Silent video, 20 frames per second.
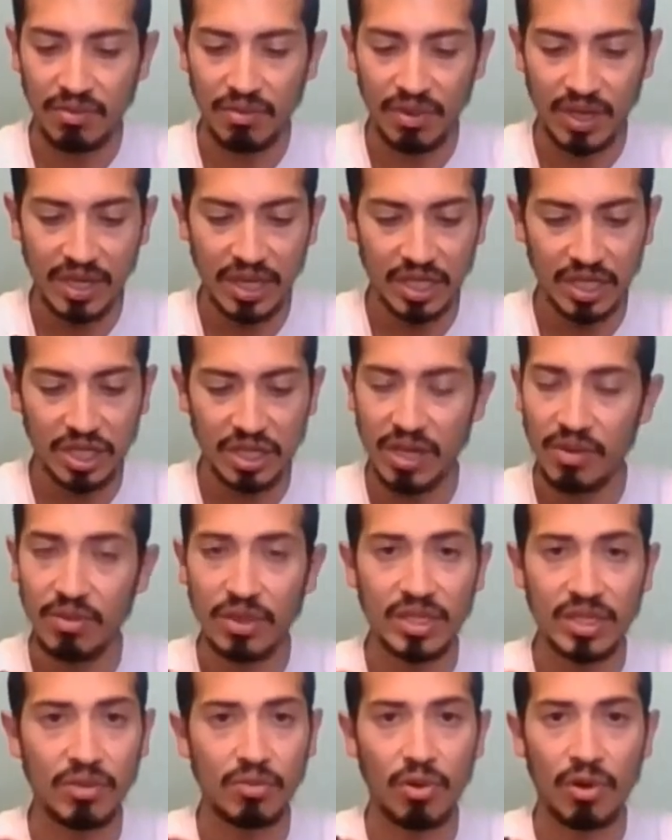initially it
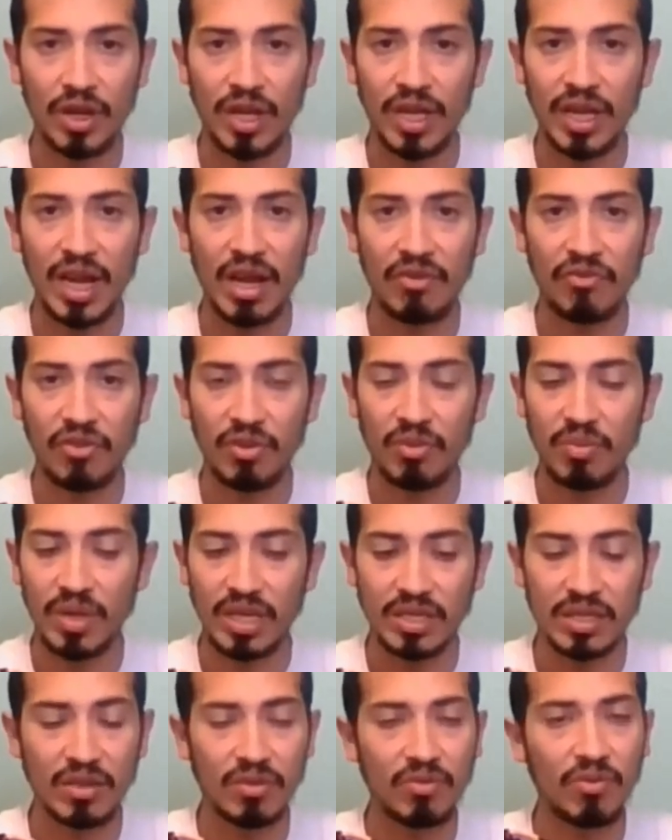wasn't working out for
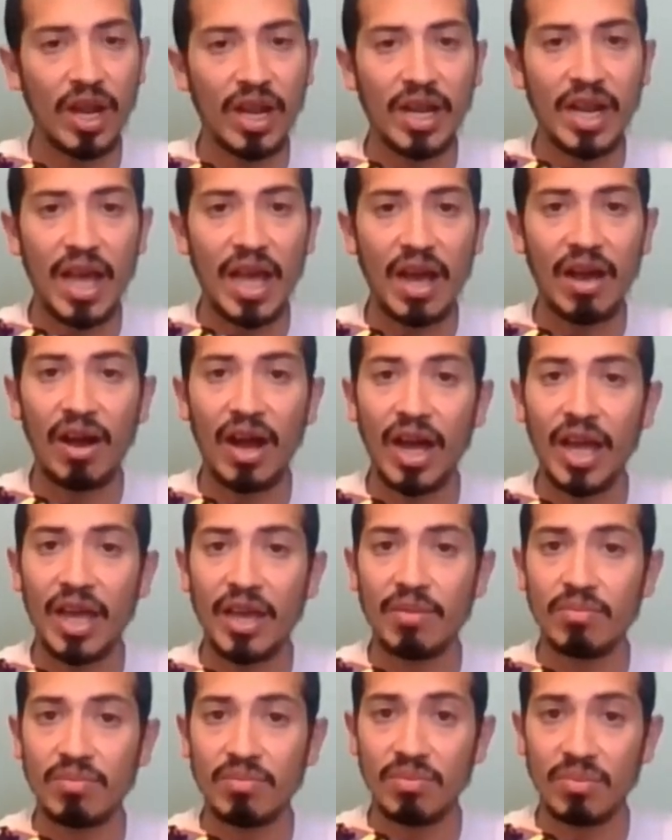me. So right now
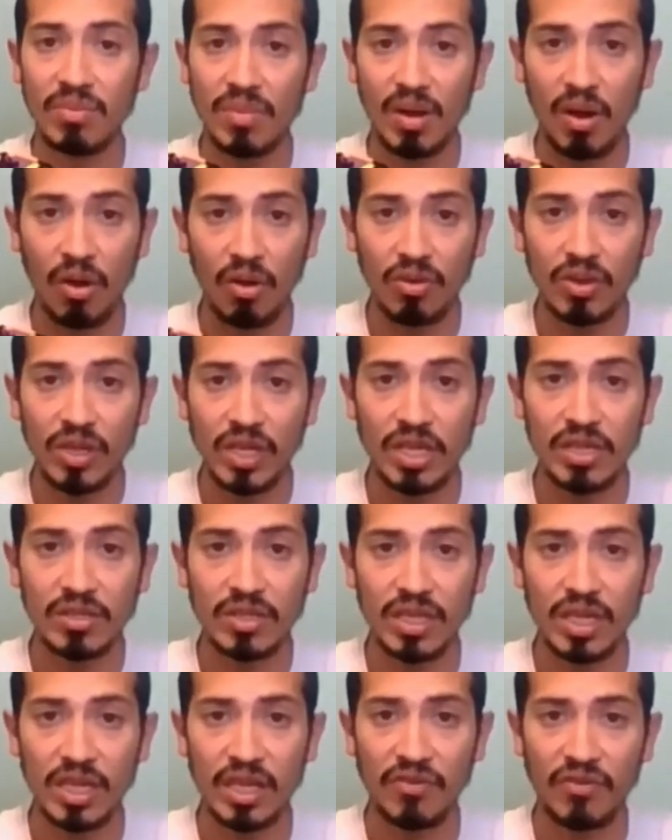I'm only
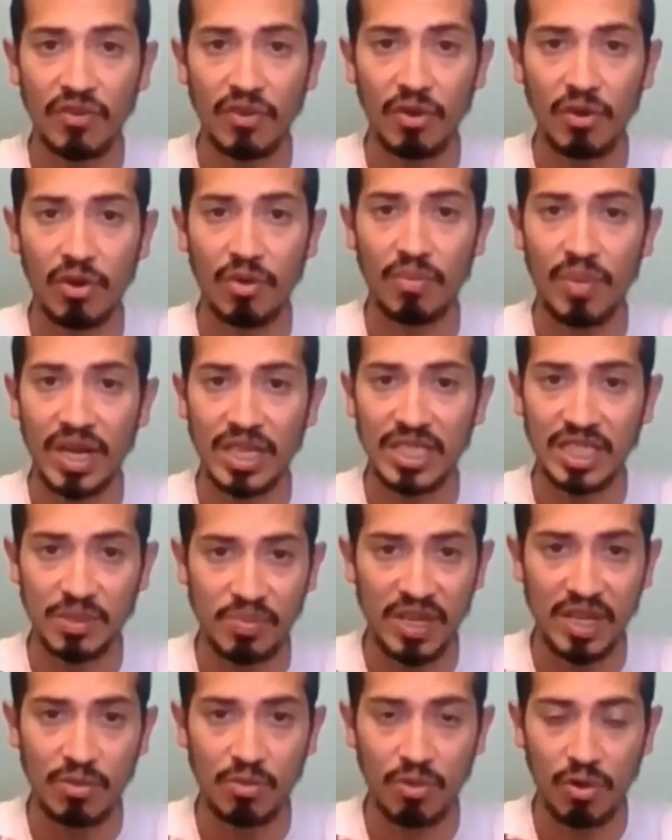using it for my
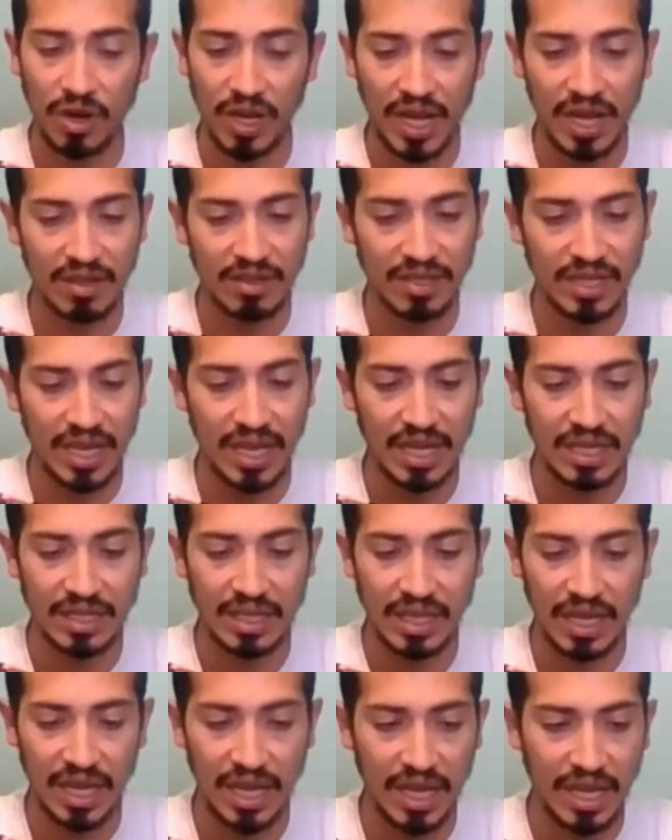speed workout days,
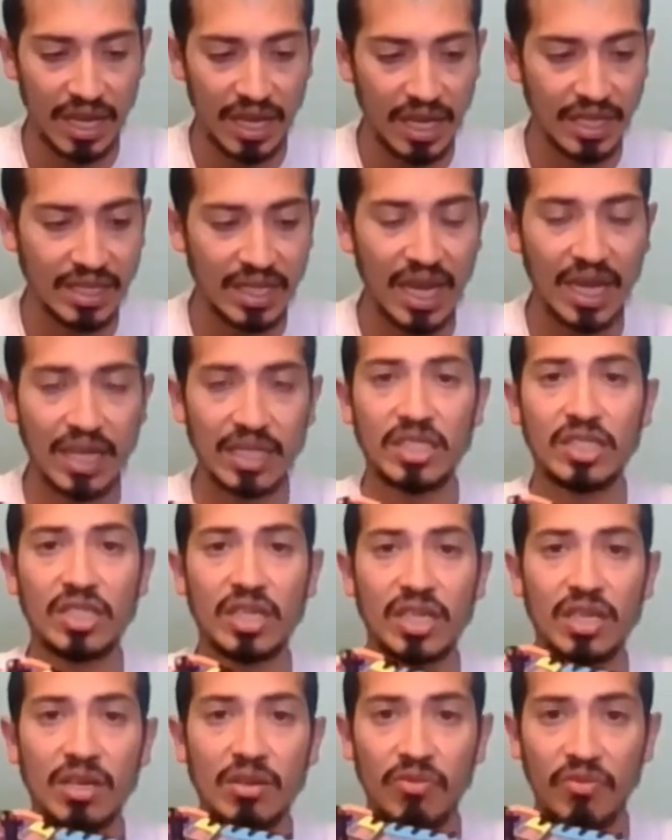and it's actually
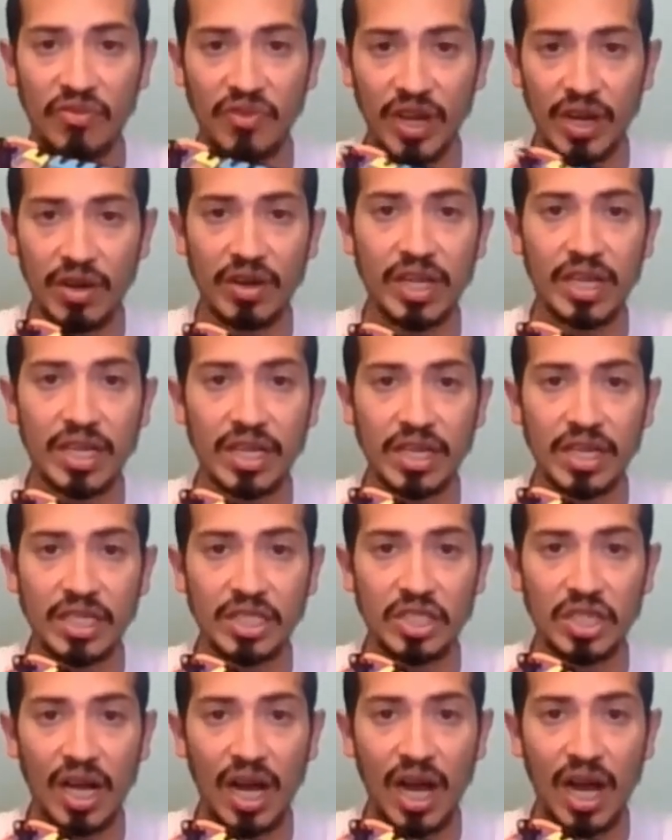done a very
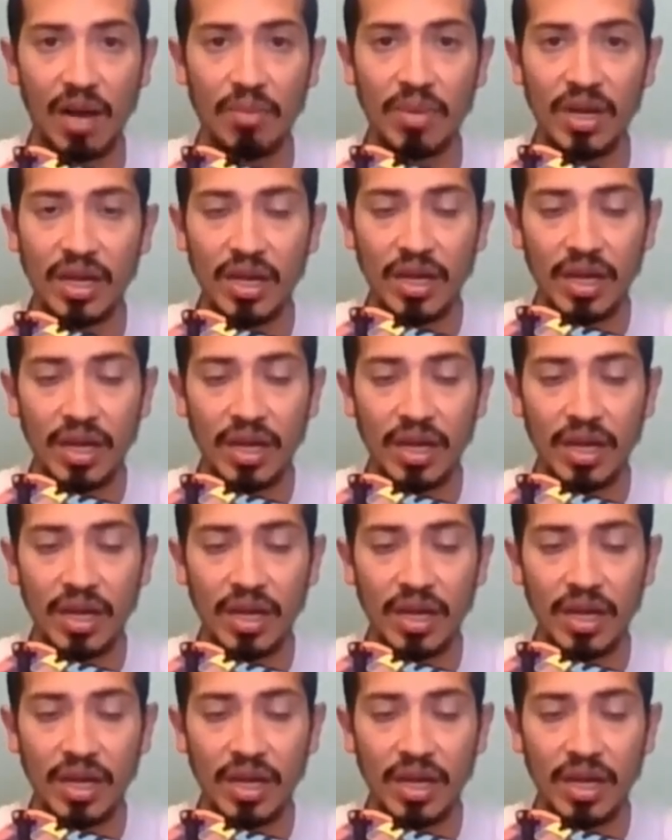good job.